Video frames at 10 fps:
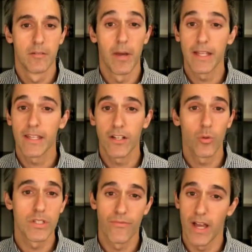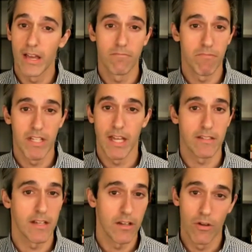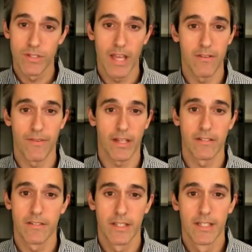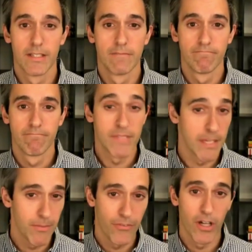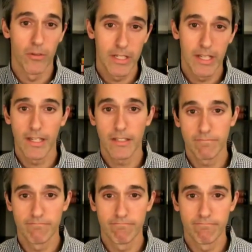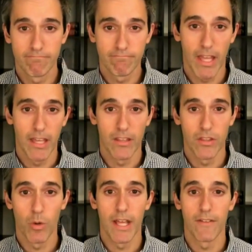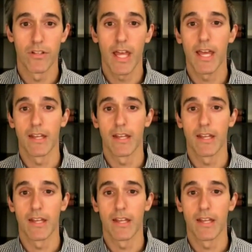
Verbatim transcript: My kiddo was fine the next day, no side effects. Same the following day and the one after that.